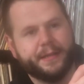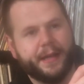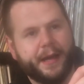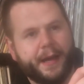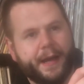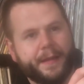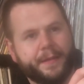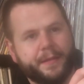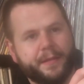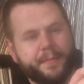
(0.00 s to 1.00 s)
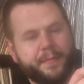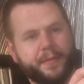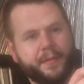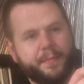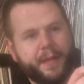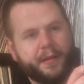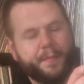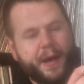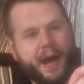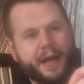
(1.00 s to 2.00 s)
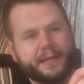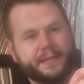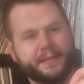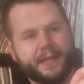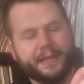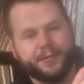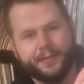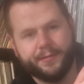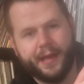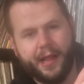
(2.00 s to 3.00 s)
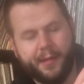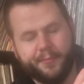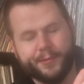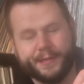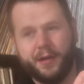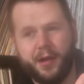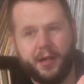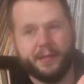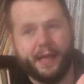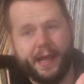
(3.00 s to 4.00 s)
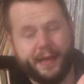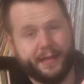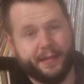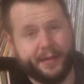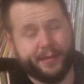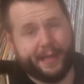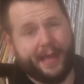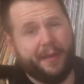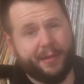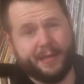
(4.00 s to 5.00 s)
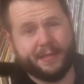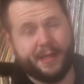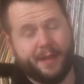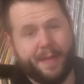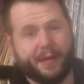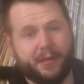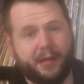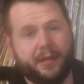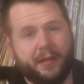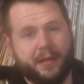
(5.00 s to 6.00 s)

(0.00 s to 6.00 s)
the Metal Box, that's what the album was called, and it literally came in this like metal